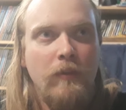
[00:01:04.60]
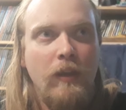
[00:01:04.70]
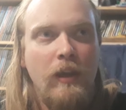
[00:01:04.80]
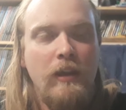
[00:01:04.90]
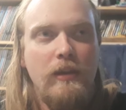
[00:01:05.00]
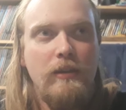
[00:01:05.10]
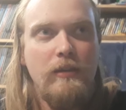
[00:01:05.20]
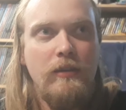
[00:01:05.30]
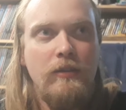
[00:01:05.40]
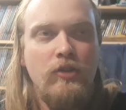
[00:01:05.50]

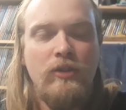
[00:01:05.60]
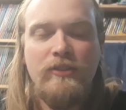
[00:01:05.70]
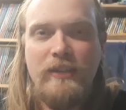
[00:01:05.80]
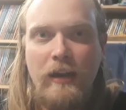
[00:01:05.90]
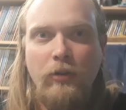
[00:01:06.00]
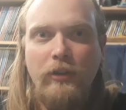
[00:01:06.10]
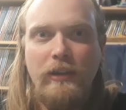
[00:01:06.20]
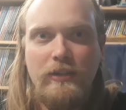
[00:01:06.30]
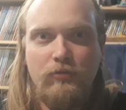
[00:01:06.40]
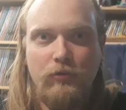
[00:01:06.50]
you can tell that
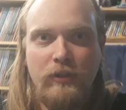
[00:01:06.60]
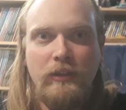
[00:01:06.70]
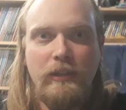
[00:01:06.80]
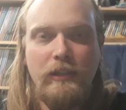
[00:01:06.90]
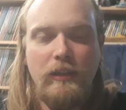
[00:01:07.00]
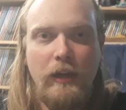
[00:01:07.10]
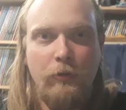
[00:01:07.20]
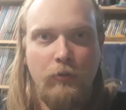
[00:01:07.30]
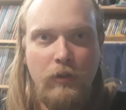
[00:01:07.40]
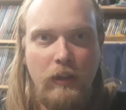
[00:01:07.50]
he's really like
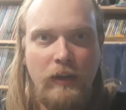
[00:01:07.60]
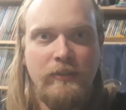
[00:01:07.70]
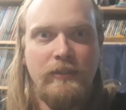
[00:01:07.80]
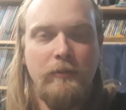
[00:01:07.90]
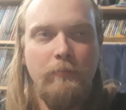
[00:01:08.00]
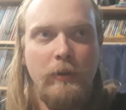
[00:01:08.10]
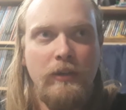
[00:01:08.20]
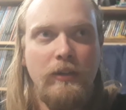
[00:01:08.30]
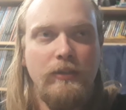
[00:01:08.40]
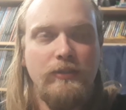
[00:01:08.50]
reluctant
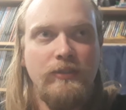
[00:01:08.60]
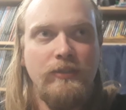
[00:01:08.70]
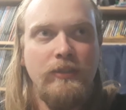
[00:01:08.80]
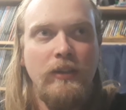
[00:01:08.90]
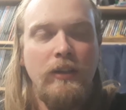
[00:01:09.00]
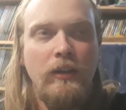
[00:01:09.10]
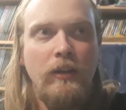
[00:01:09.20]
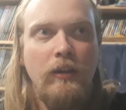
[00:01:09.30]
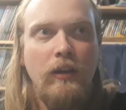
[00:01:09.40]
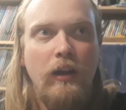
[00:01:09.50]
because
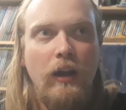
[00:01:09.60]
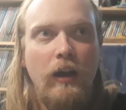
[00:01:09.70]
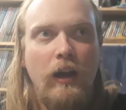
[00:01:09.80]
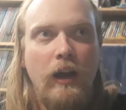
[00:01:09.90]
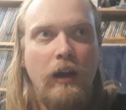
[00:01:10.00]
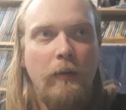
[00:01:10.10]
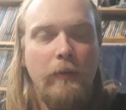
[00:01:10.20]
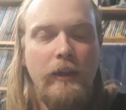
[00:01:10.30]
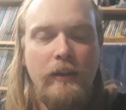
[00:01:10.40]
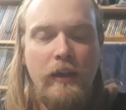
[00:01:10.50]

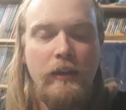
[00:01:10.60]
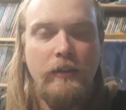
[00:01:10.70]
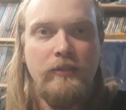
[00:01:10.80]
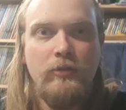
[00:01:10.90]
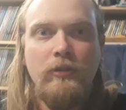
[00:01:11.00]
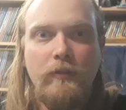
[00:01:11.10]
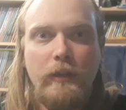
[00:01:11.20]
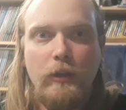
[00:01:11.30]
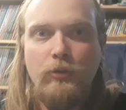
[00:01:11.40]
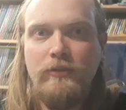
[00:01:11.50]
it sort of
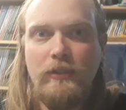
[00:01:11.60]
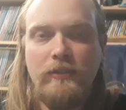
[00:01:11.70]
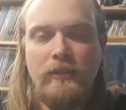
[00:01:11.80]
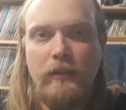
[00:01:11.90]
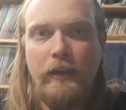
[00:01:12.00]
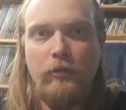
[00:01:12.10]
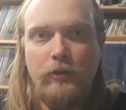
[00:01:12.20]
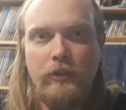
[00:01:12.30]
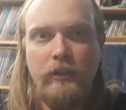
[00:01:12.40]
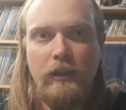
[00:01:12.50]
alludes it to later
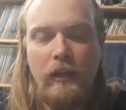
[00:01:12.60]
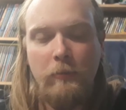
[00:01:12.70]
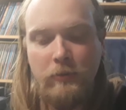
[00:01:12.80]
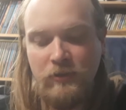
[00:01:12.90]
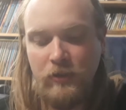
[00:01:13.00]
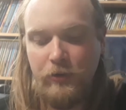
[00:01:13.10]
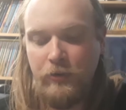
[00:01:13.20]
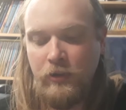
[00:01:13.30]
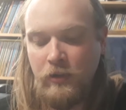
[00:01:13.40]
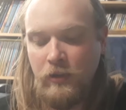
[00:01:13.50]
on in the
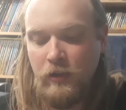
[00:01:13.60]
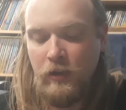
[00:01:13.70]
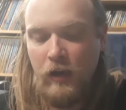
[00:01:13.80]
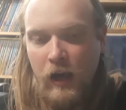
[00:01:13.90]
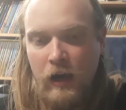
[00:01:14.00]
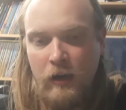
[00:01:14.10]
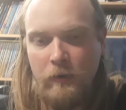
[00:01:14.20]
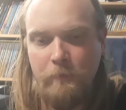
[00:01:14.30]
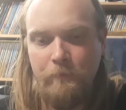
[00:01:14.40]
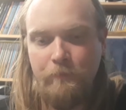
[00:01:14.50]
episode.
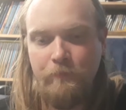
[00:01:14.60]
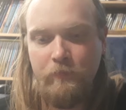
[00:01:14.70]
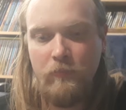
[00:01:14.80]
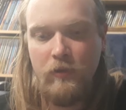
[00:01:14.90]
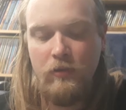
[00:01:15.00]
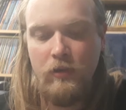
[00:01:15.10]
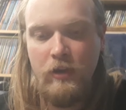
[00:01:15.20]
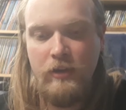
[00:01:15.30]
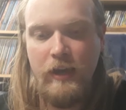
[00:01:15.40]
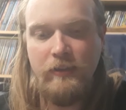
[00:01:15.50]

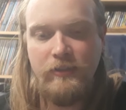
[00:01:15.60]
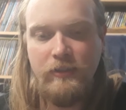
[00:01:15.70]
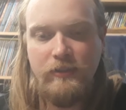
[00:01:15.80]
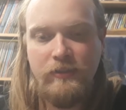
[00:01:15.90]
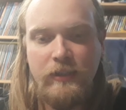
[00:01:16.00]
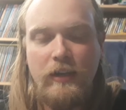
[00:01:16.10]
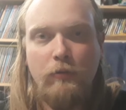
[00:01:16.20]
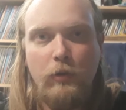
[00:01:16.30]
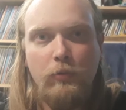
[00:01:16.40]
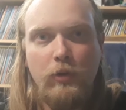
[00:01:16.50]
He gets his
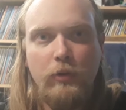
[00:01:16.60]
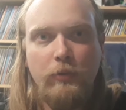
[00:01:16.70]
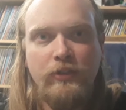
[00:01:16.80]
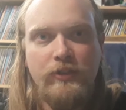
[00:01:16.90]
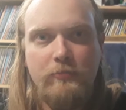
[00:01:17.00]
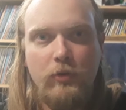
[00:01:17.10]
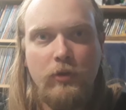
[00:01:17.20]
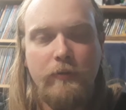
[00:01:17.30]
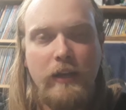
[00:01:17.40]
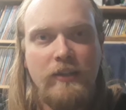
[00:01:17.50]
reward, which is more
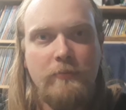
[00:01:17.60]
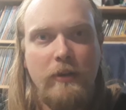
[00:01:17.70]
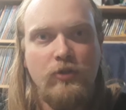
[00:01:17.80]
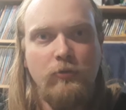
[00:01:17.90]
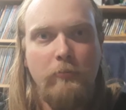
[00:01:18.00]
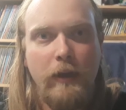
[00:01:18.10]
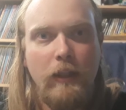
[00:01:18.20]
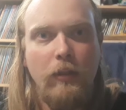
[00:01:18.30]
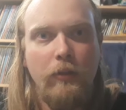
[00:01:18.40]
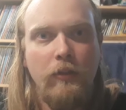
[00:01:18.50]
of that special
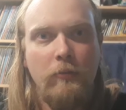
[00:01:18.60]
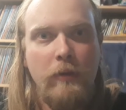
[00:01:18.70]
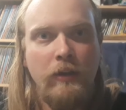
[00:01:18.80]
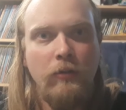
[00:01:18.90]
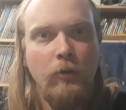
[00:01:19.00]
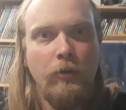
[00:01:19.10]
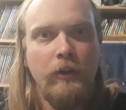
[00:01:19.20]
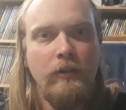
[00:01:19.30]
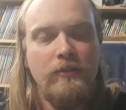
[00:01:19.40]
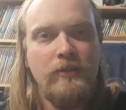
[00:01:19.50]
metal that the
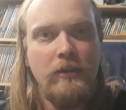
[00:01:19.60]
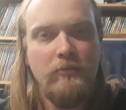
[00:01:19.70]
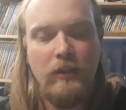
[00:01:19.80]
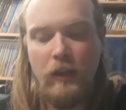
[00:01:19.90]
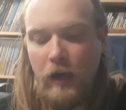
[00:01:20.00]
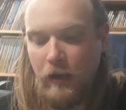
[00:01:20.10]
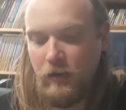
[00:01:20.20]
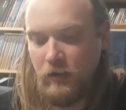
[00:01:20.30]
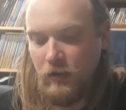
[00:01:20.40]
Mandalorians seem to like.